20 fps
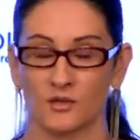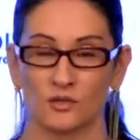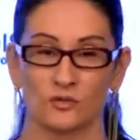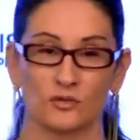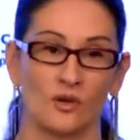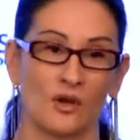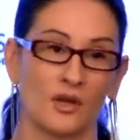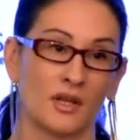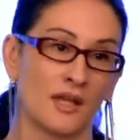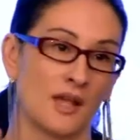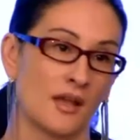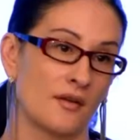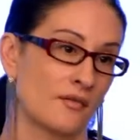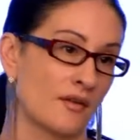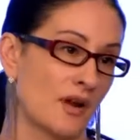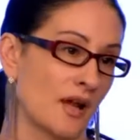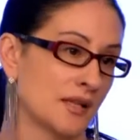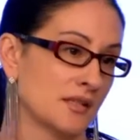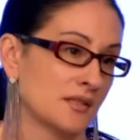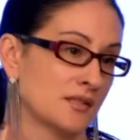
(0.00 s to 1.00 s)
you don't have
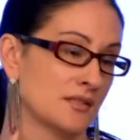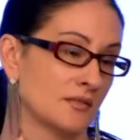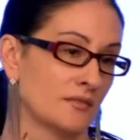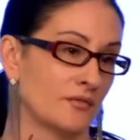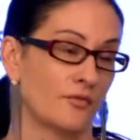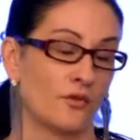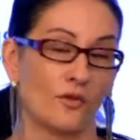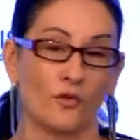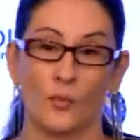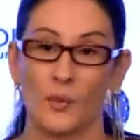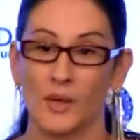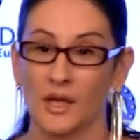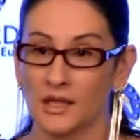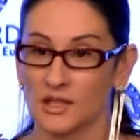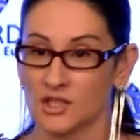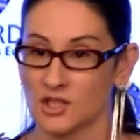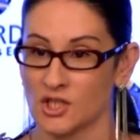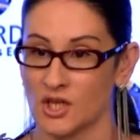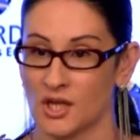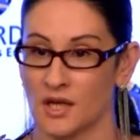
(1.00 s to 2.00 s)
rights for
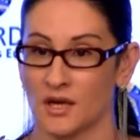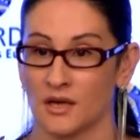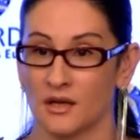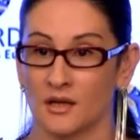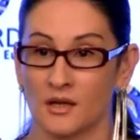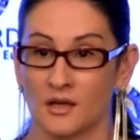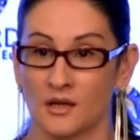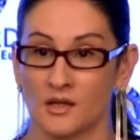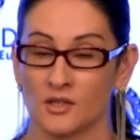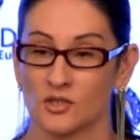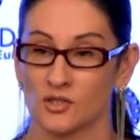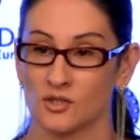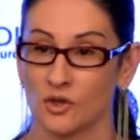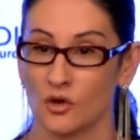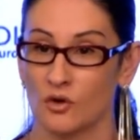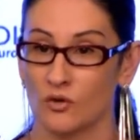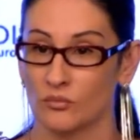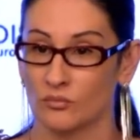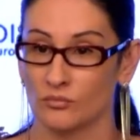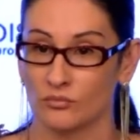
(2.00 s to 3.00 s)
wheelchair.
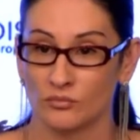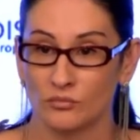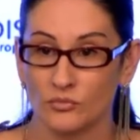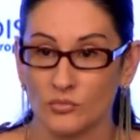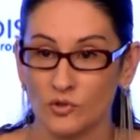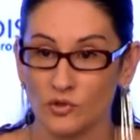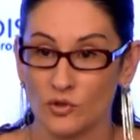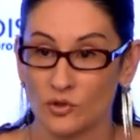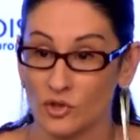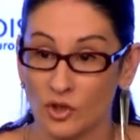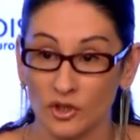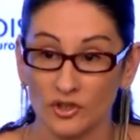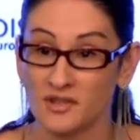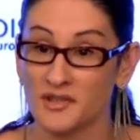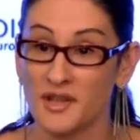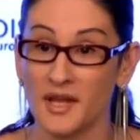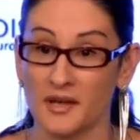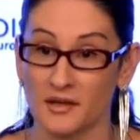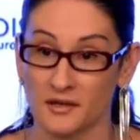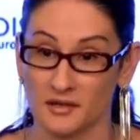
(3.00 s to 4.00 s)
So you're
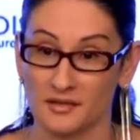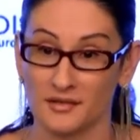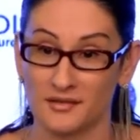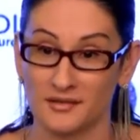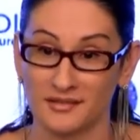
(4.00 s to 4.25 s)
not there